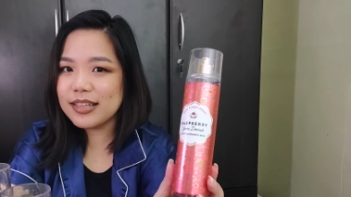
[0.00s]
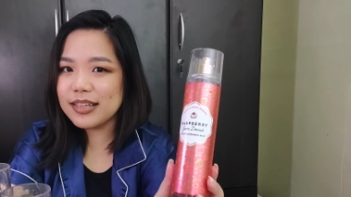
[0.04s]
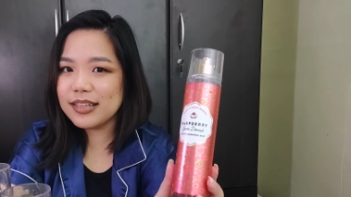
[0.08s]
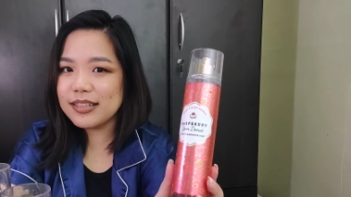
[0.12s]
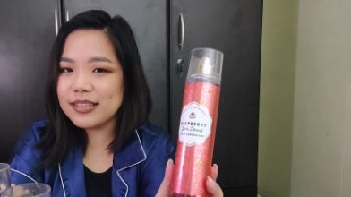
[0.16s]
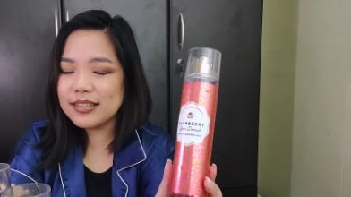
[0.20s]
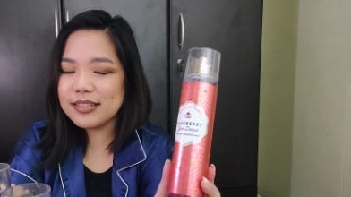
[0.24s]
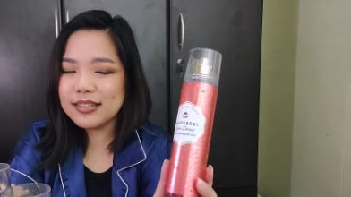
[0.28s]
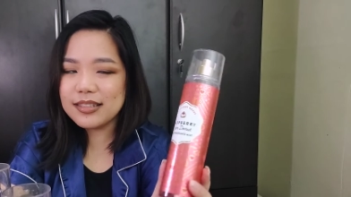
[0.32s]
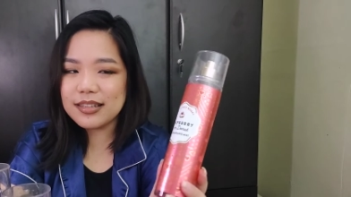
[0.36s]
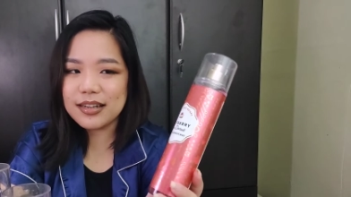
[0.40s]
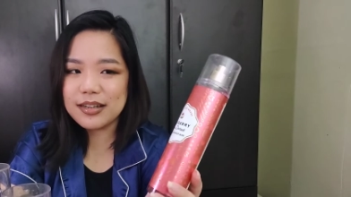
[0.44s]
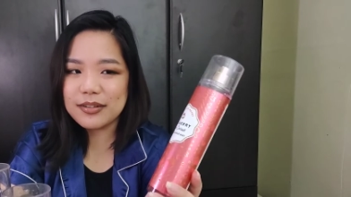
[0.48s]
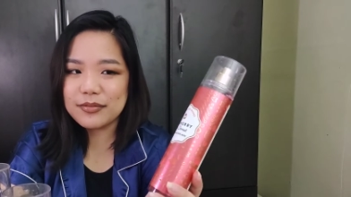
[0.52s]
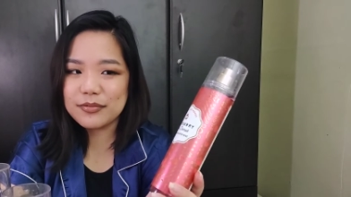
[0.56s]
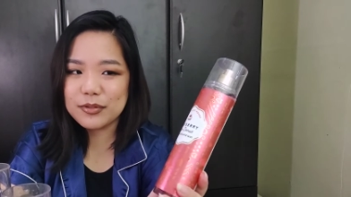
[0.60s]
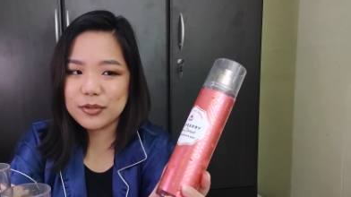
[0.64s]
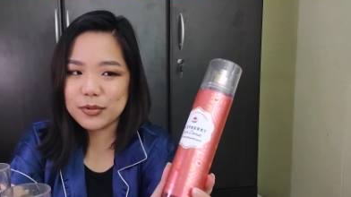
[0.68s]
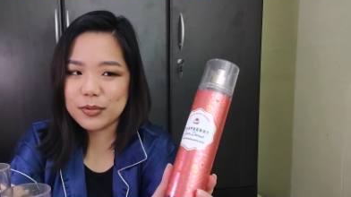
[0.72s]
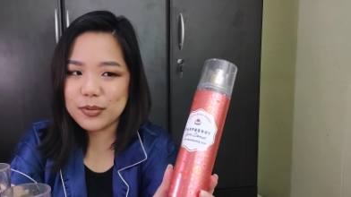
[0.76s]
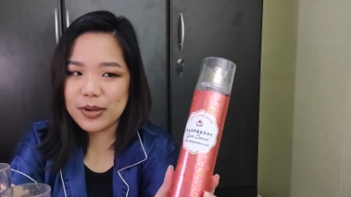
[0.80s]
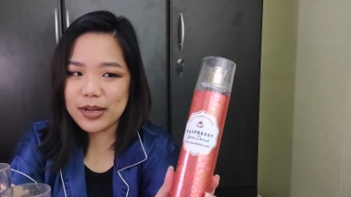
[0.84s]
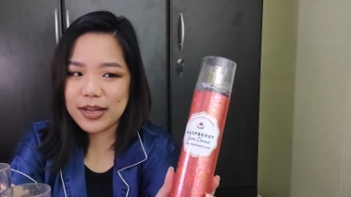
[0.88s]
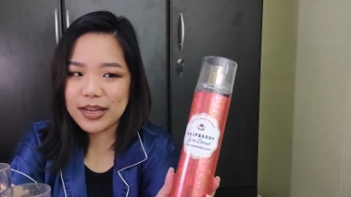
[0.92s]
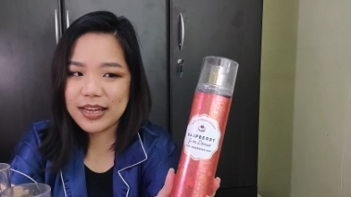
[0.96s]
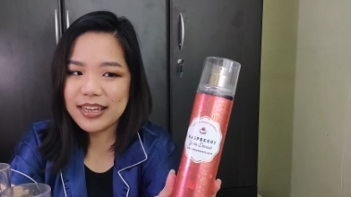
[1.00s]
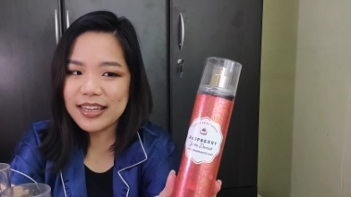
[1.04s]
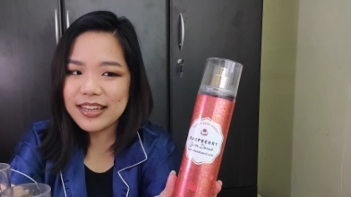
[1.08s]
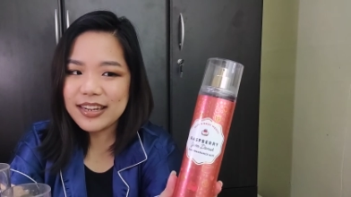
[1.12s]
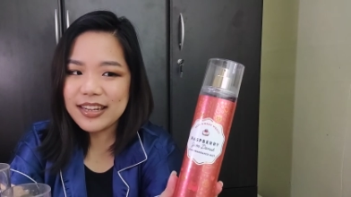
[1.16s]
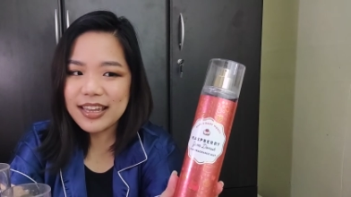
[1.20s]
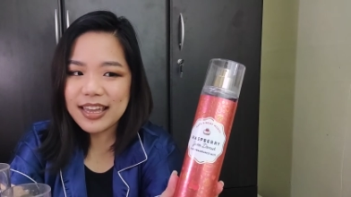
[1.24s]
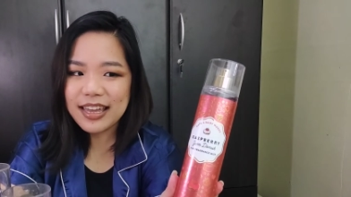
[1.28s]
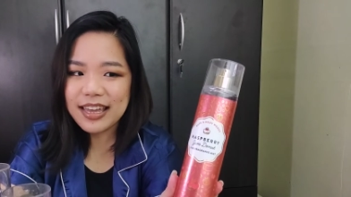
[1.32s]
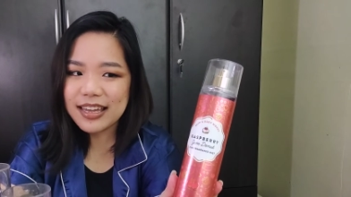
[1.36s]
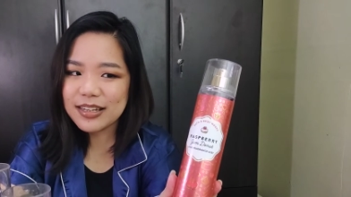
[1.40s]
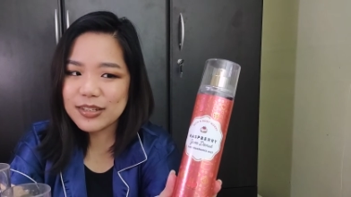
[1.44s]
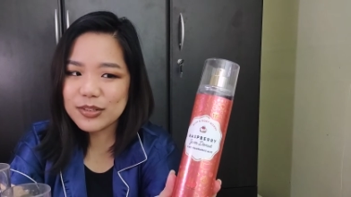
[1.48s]
scent that I've
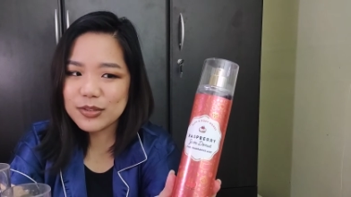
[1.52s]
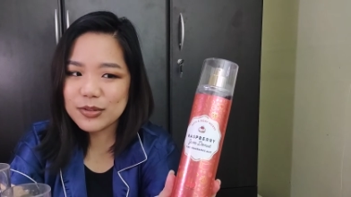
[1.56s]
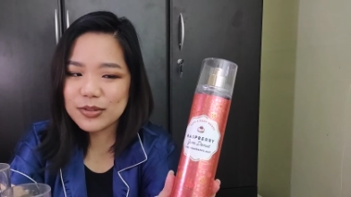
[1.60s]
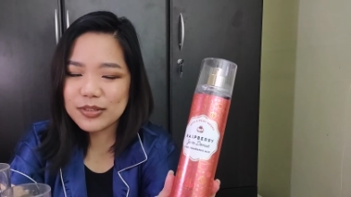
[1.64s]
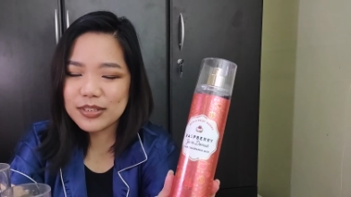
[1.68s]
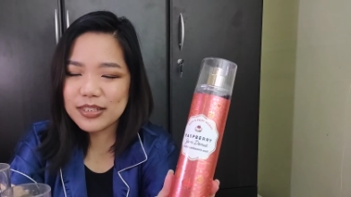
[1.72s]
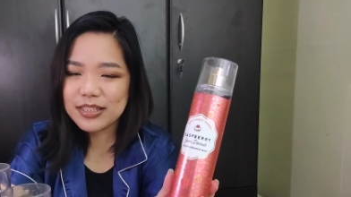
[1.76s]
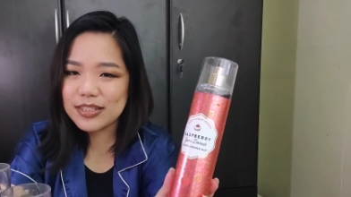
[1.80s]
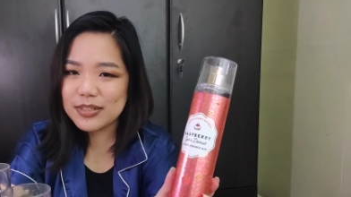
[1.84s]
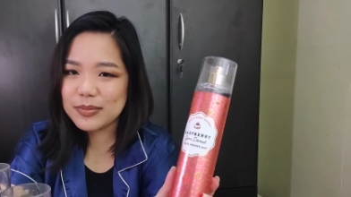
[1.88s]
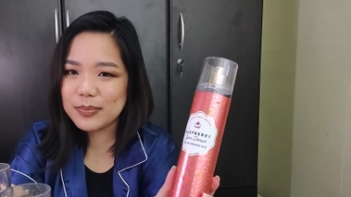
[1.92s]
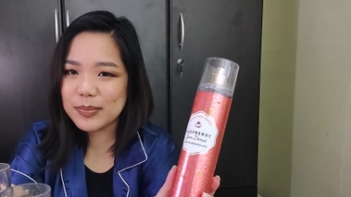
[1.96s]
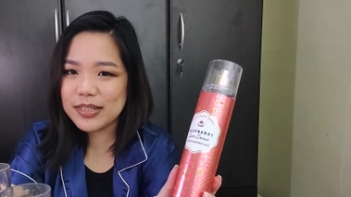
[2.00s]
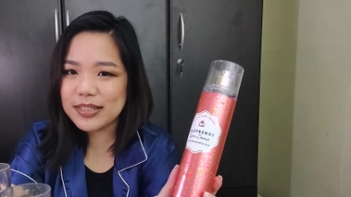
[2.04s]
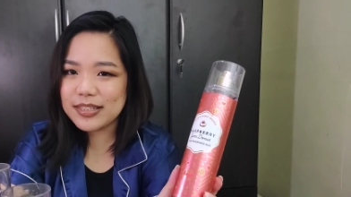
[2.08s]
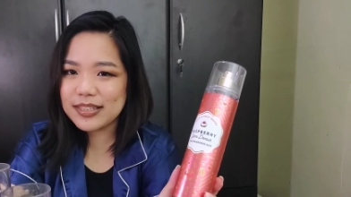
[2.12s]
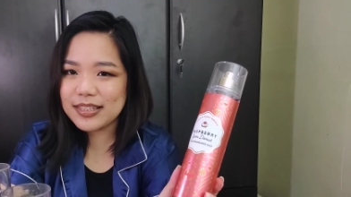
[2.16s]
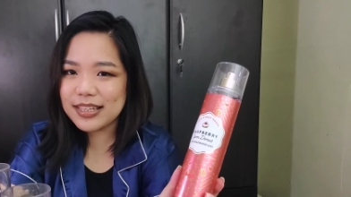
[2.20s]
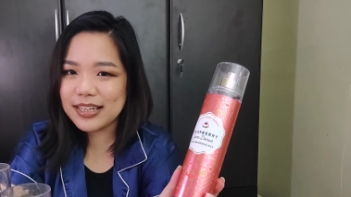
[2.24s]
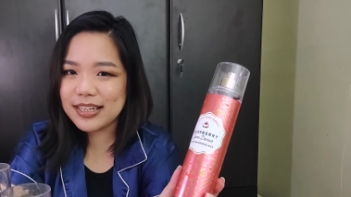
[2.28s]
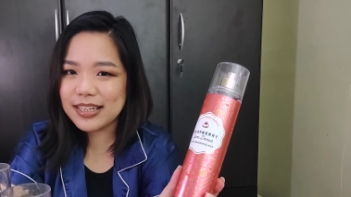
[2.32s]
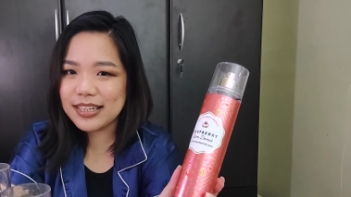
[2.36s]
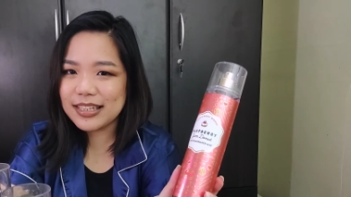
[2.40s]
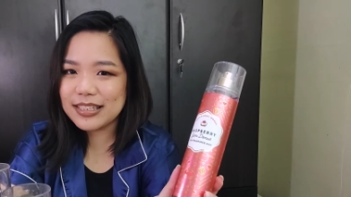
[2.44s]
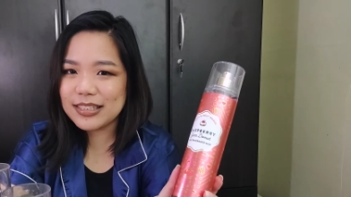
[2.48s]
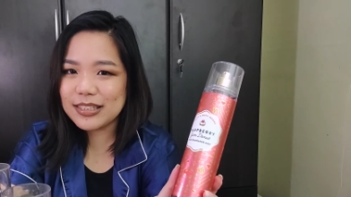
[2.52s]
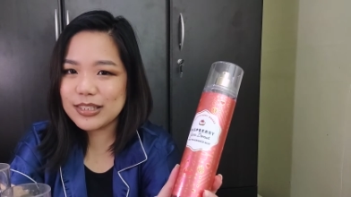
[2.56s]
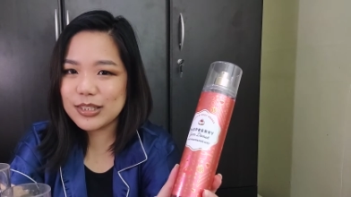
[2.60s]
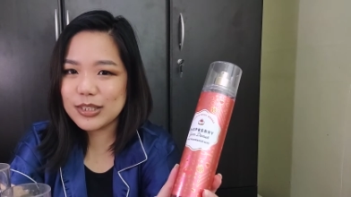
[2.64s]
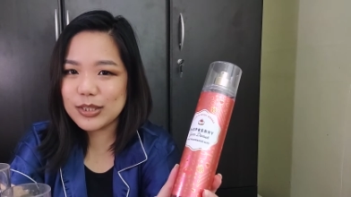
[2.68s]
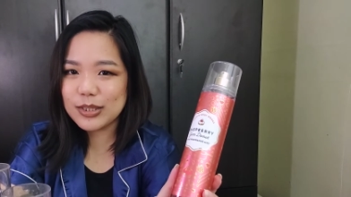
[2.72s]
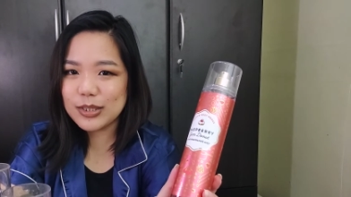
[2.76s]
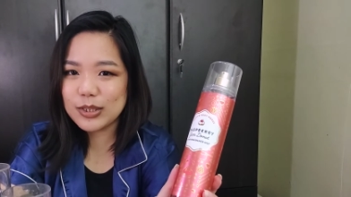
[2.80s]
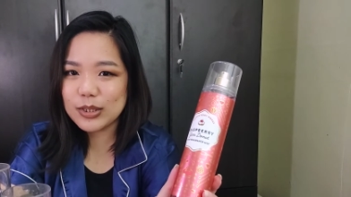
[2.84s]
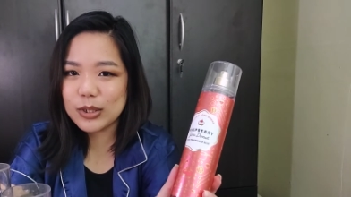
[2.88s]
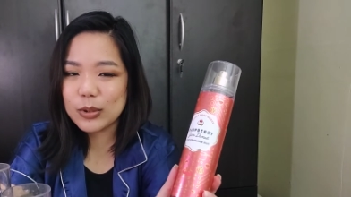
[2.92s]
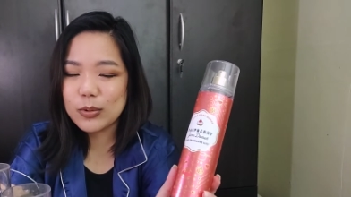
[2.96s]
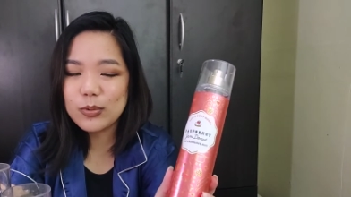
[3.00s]
tried. Actually, it smells like a
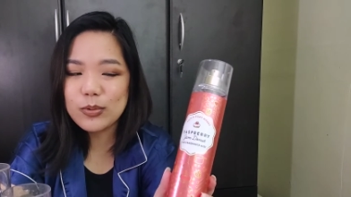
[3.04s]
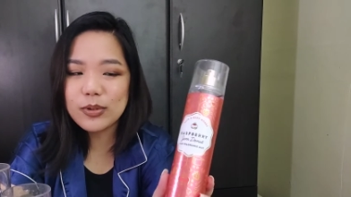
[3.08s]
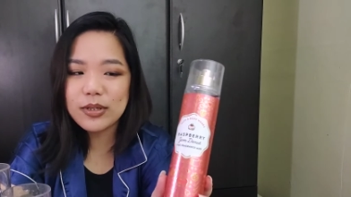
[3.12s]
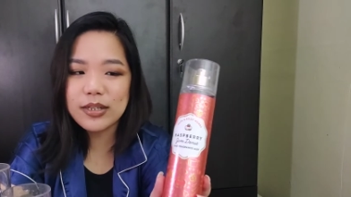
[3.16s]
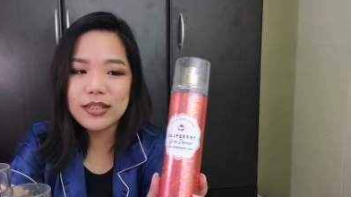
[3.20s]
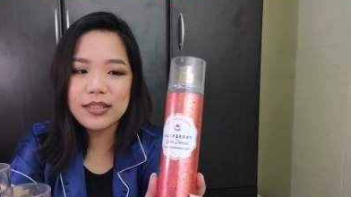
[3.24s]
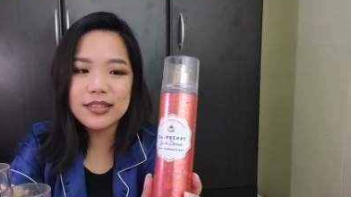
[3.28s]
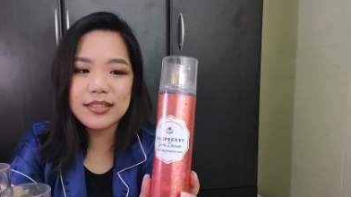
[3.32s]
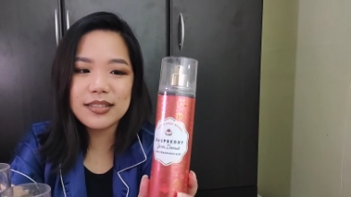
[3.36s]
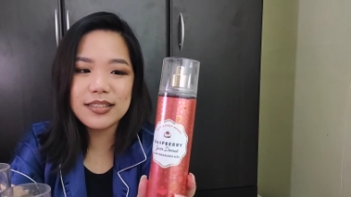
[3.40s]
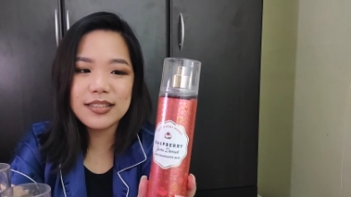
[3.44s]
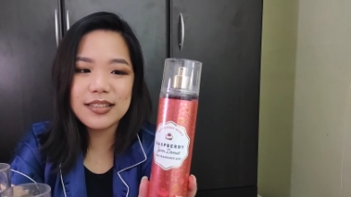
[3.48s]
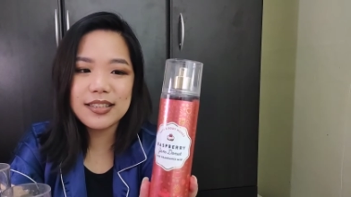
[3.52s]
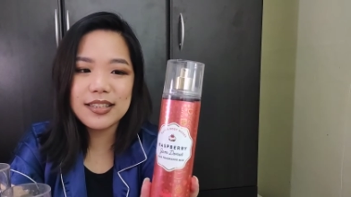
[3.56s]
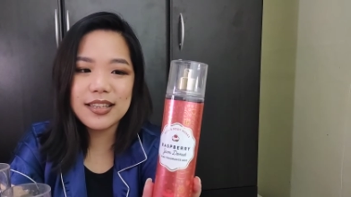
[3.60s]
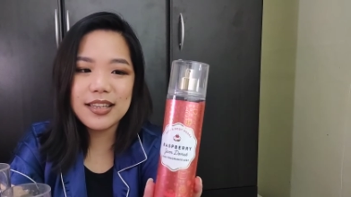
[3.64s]
donut.